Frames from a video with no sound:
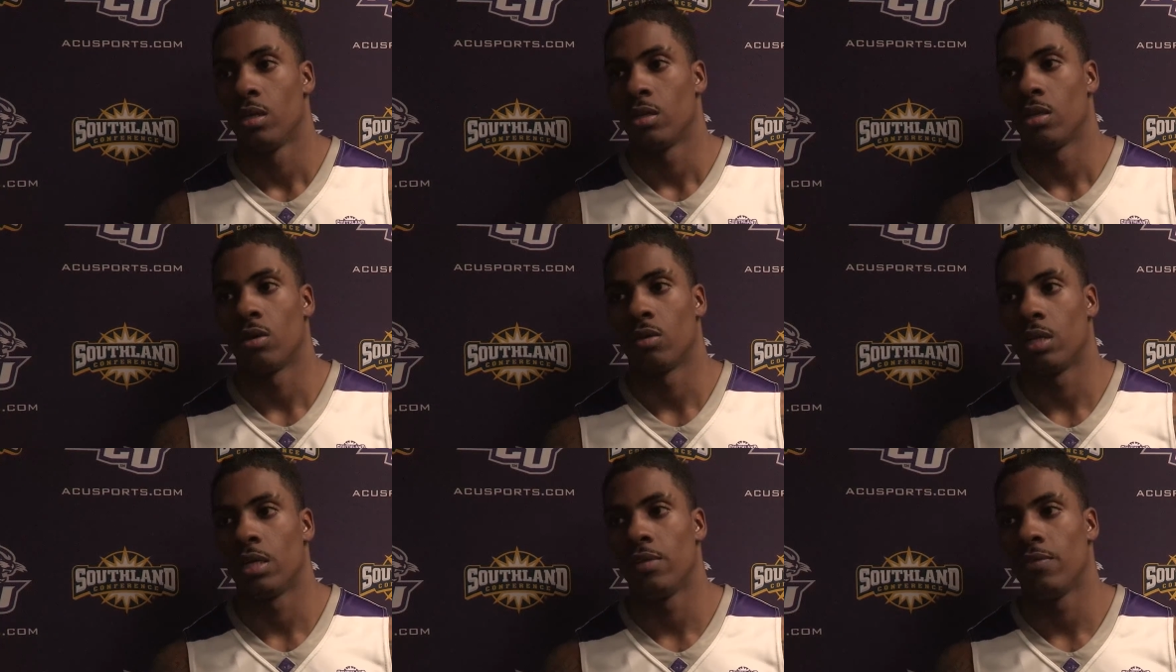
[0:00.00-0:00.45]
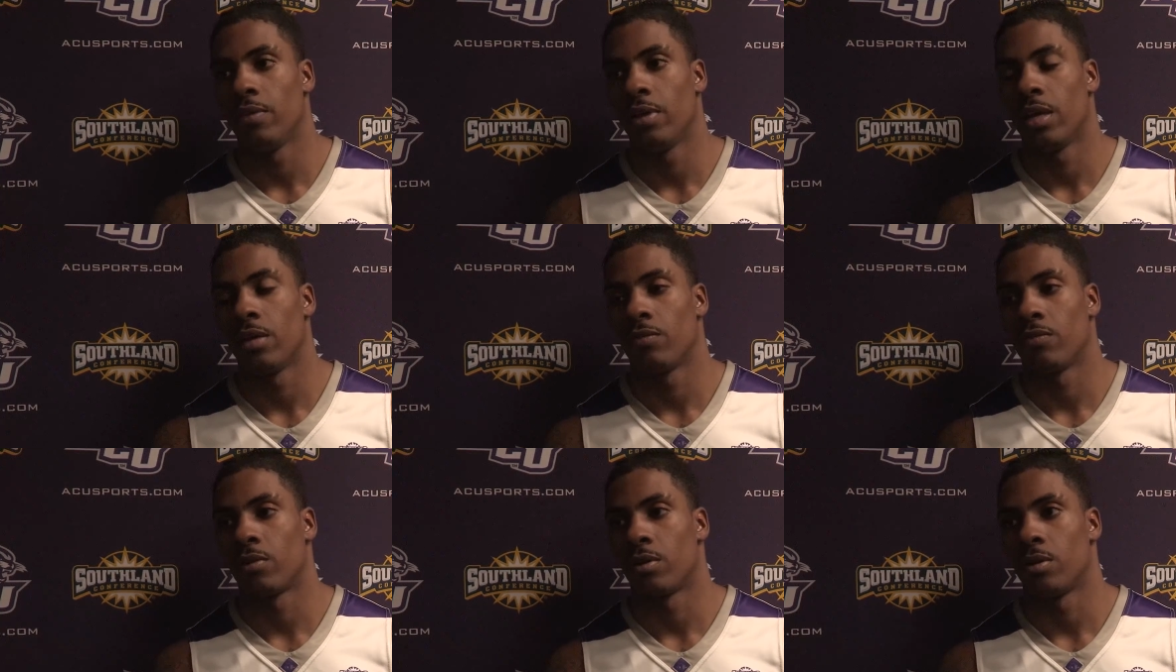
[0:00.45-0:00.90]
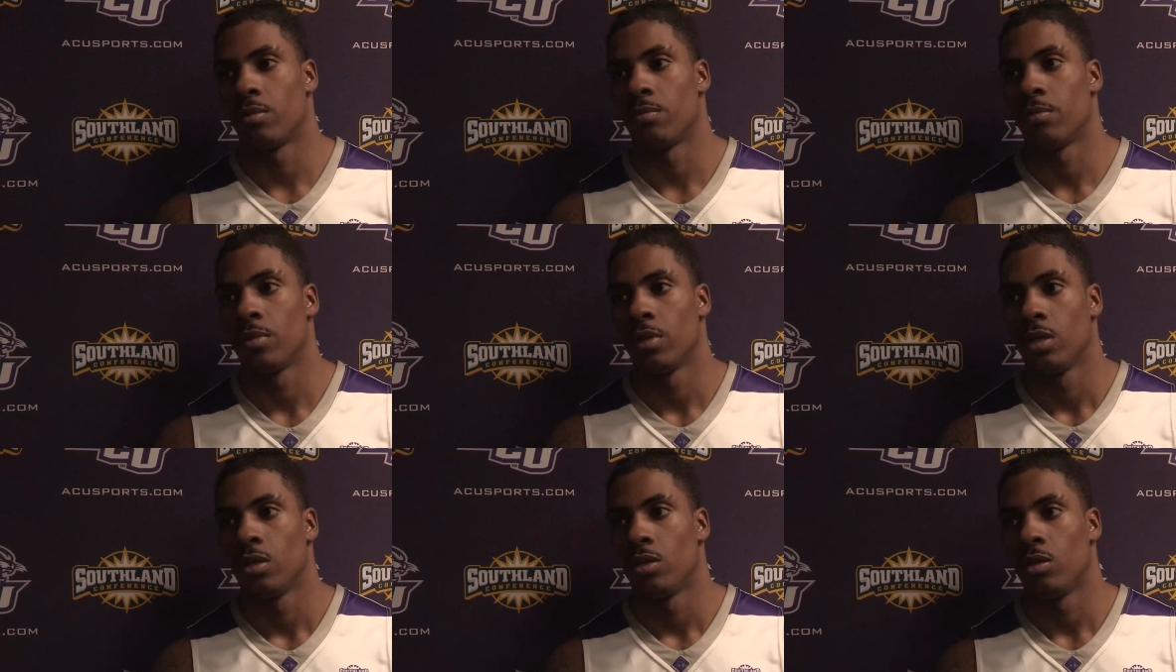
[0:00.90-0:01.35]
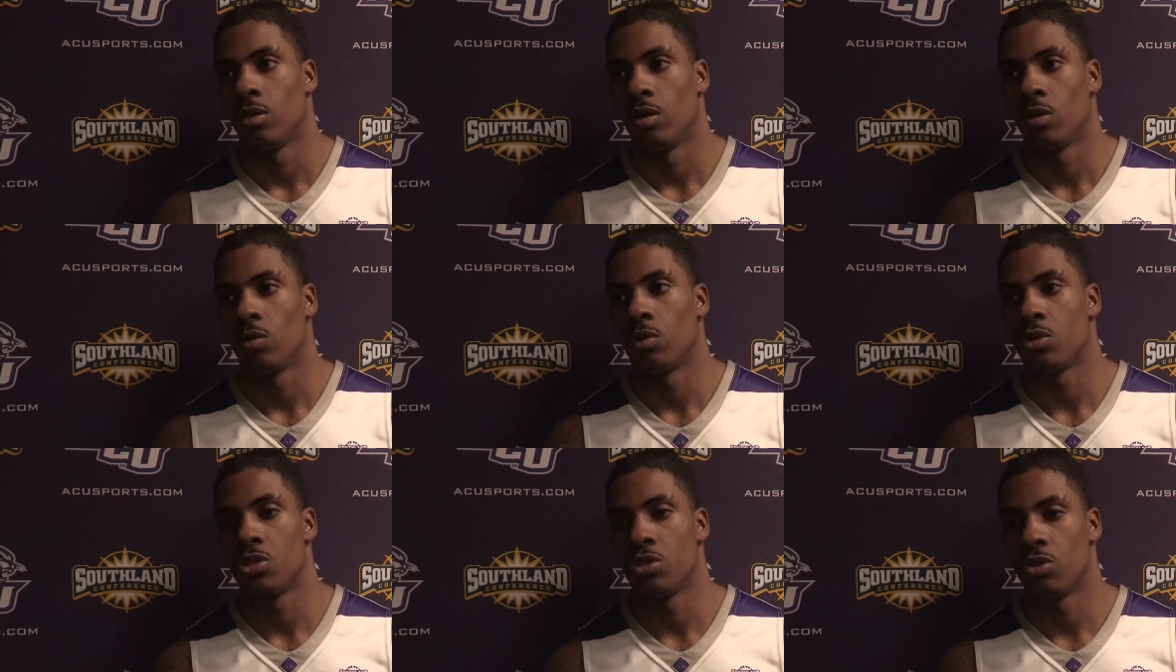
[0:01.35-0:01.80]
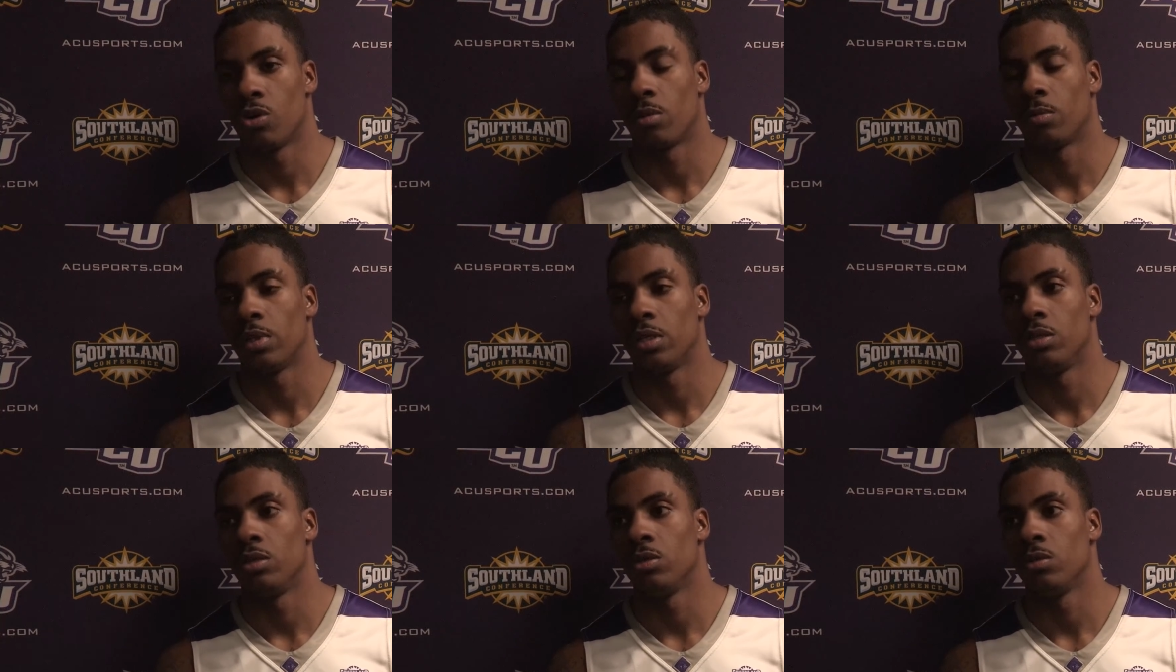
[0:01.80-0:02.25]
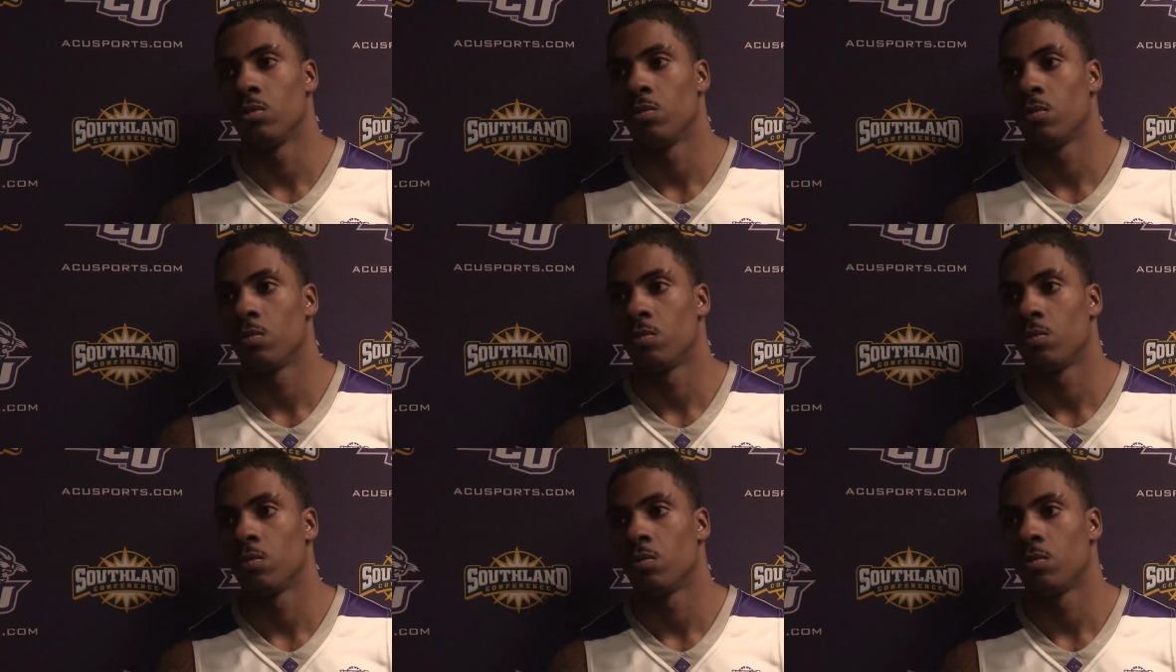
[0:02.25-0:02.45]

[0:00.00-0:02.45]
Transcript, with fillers: don't deviate from what you normally do.